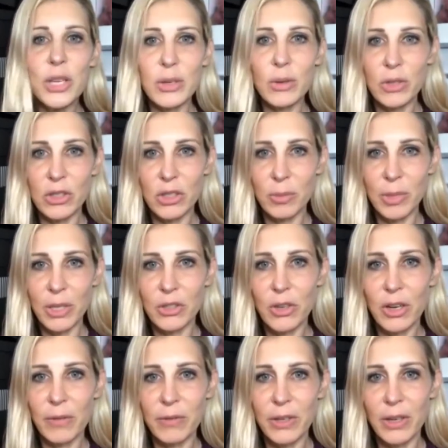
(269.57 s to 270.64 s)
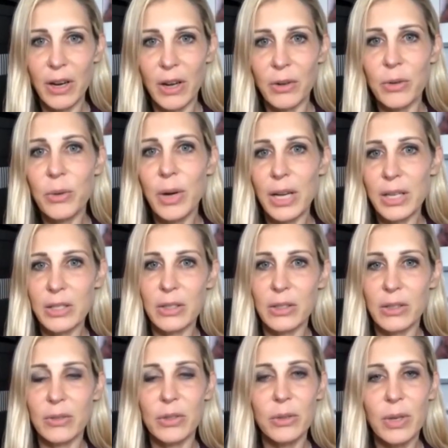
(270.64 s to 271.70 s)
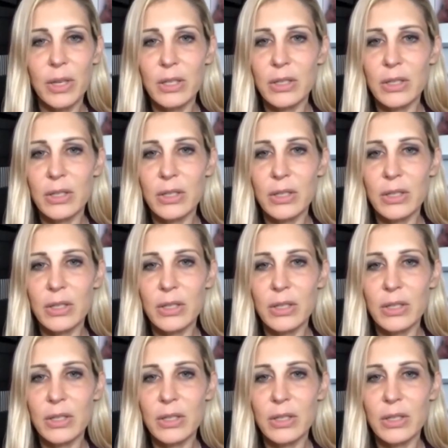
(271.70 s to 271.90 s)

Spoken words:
huge to me, trying to figure out who I served.